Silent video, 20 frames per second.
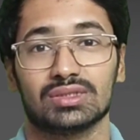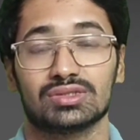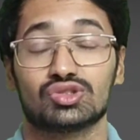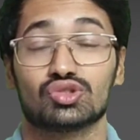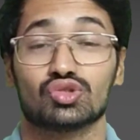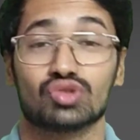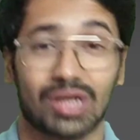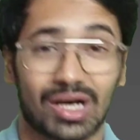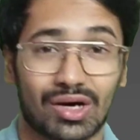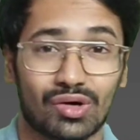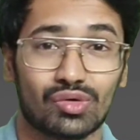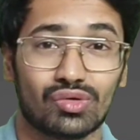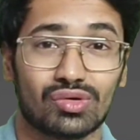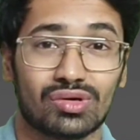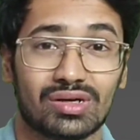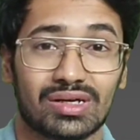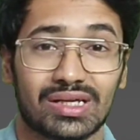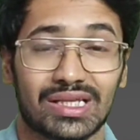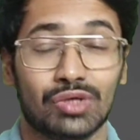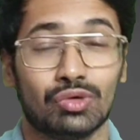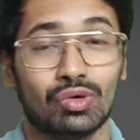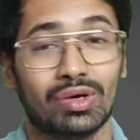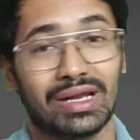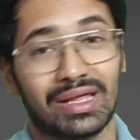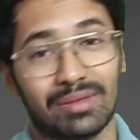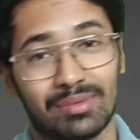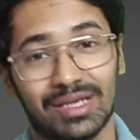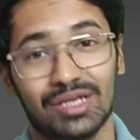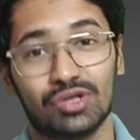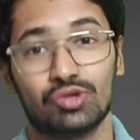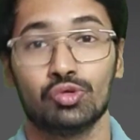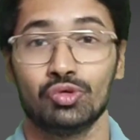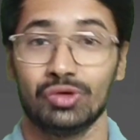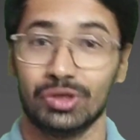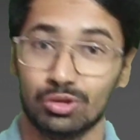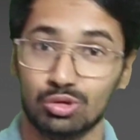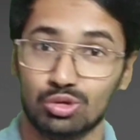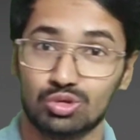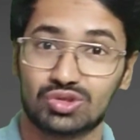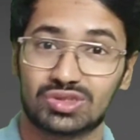So now you are able to
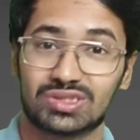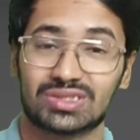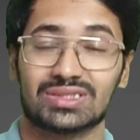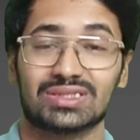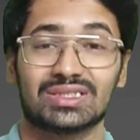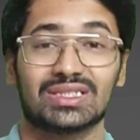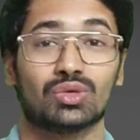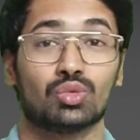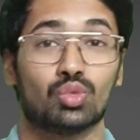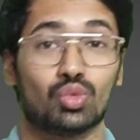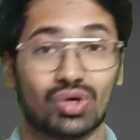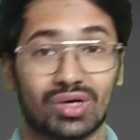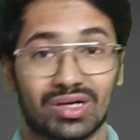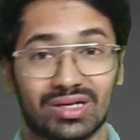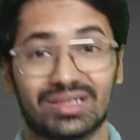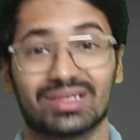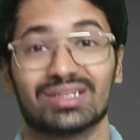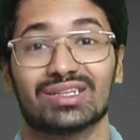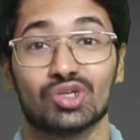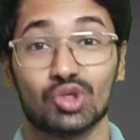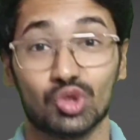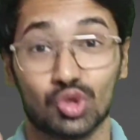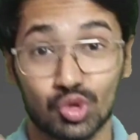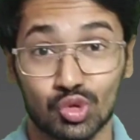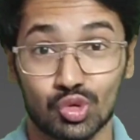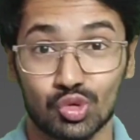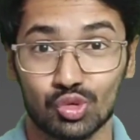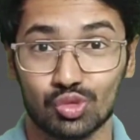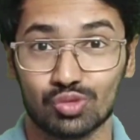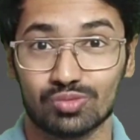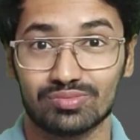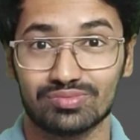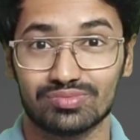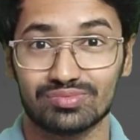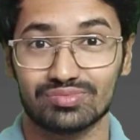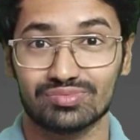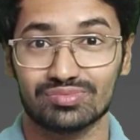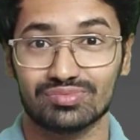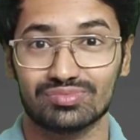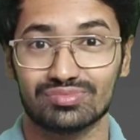use the word do
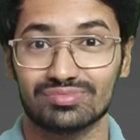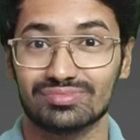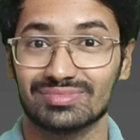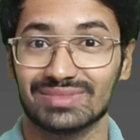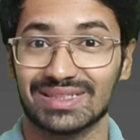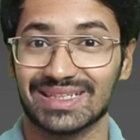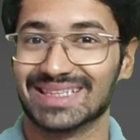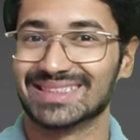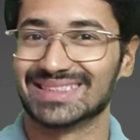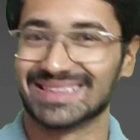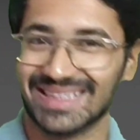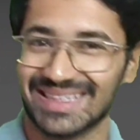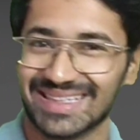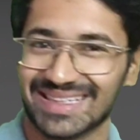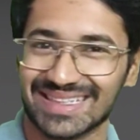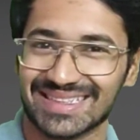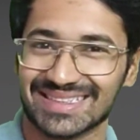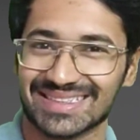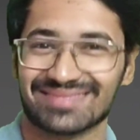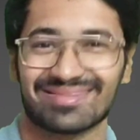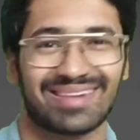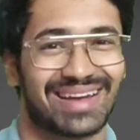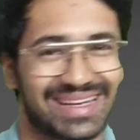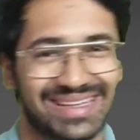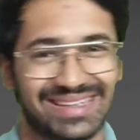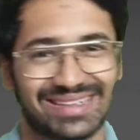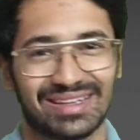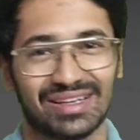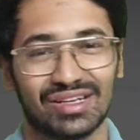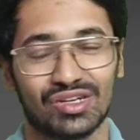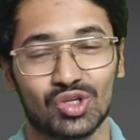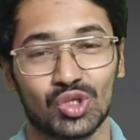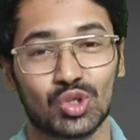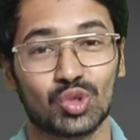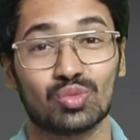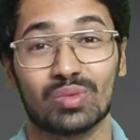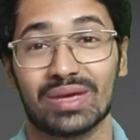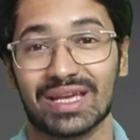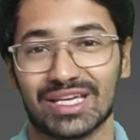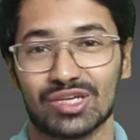in a sentence, right,
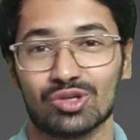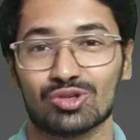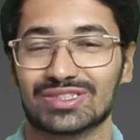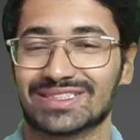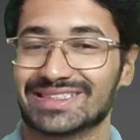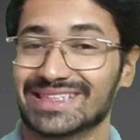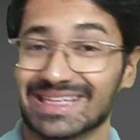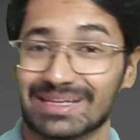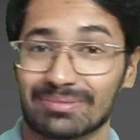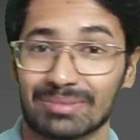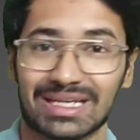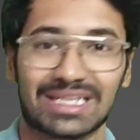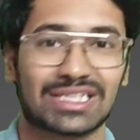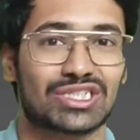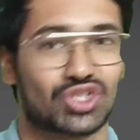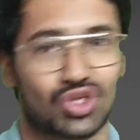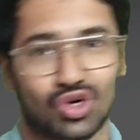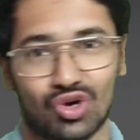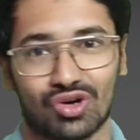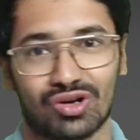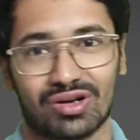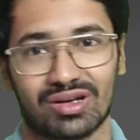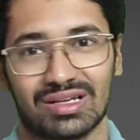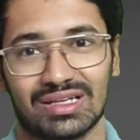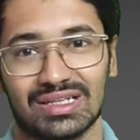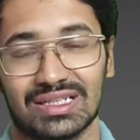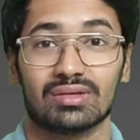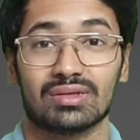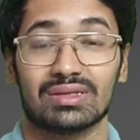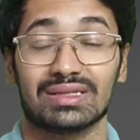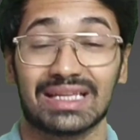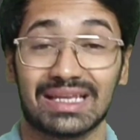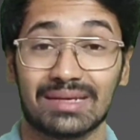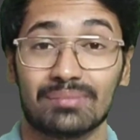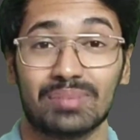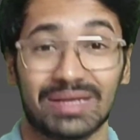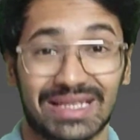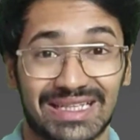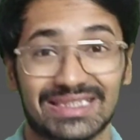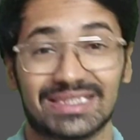to make your statement strong. Then
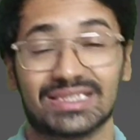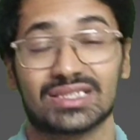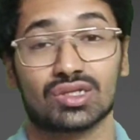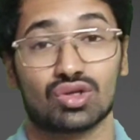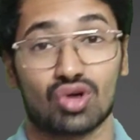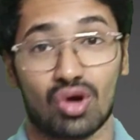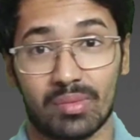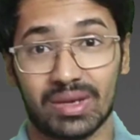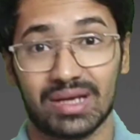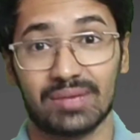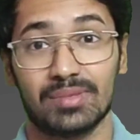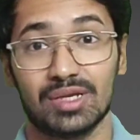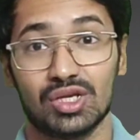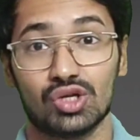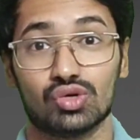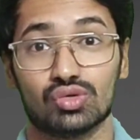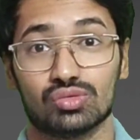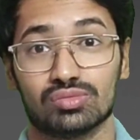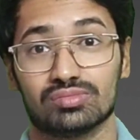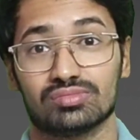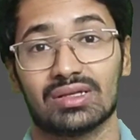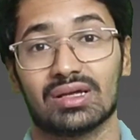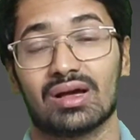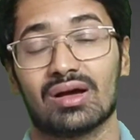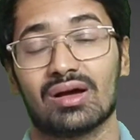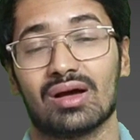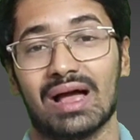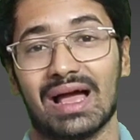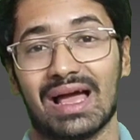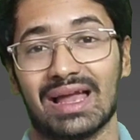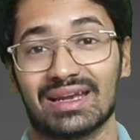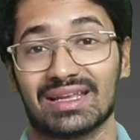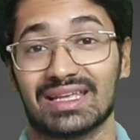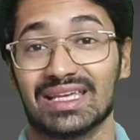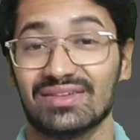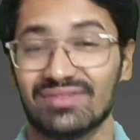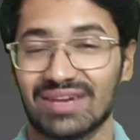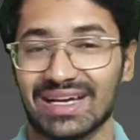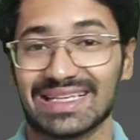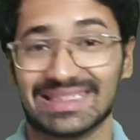please comment below and
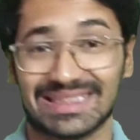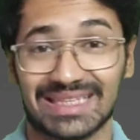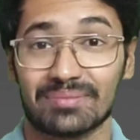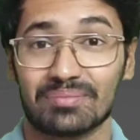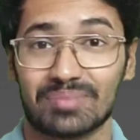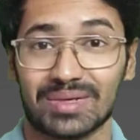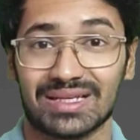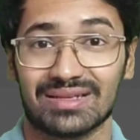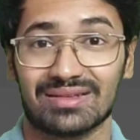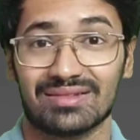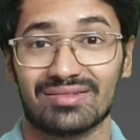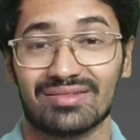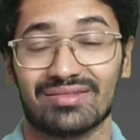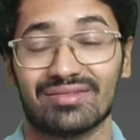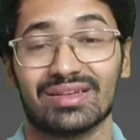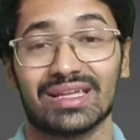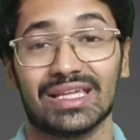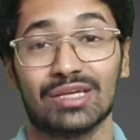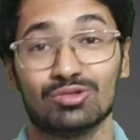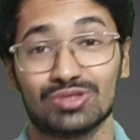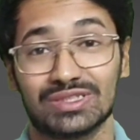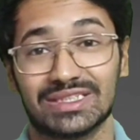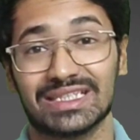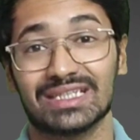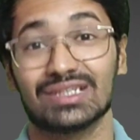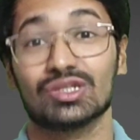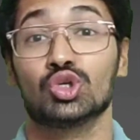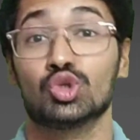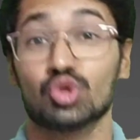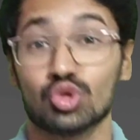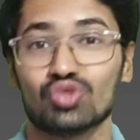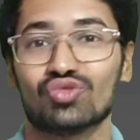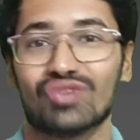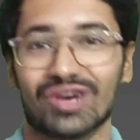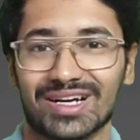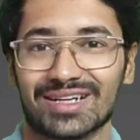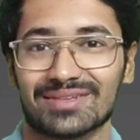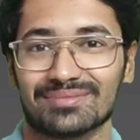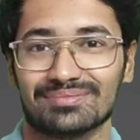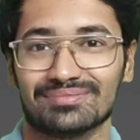give an example using do
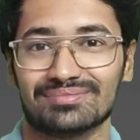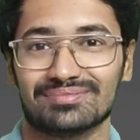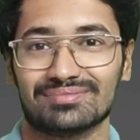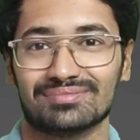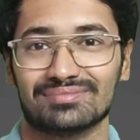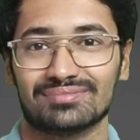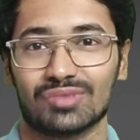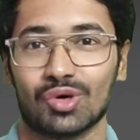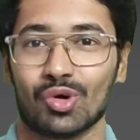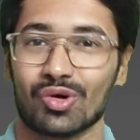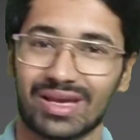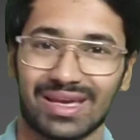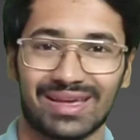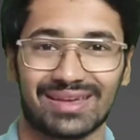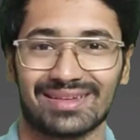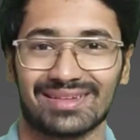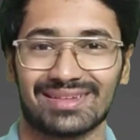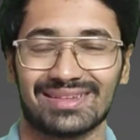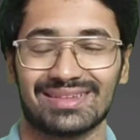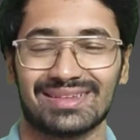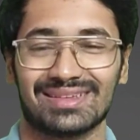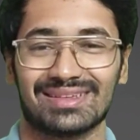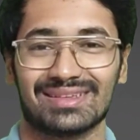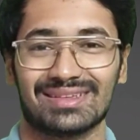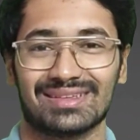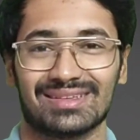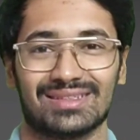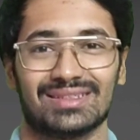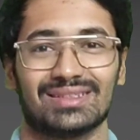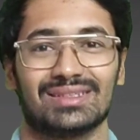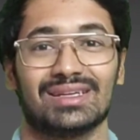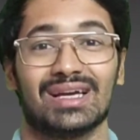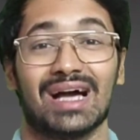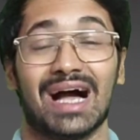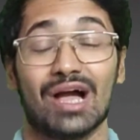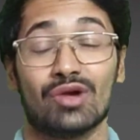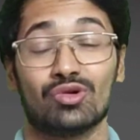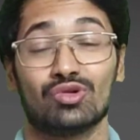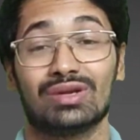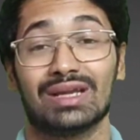verb. Okay,
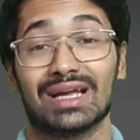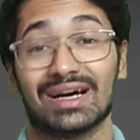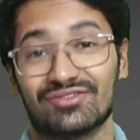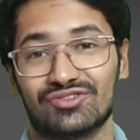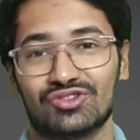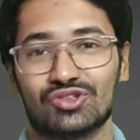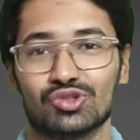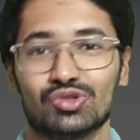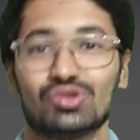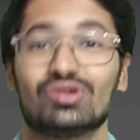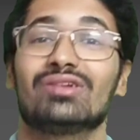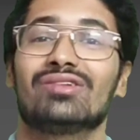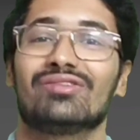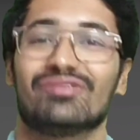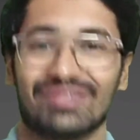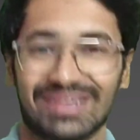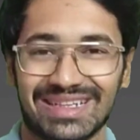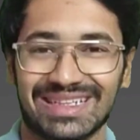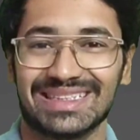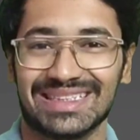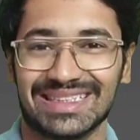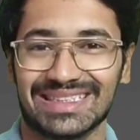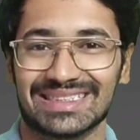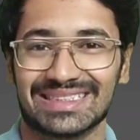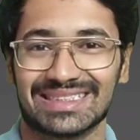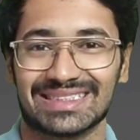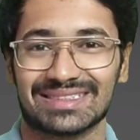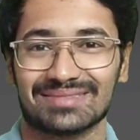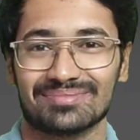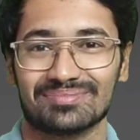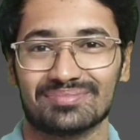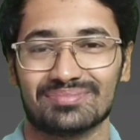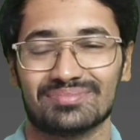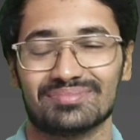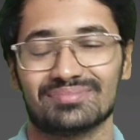I would love to read this.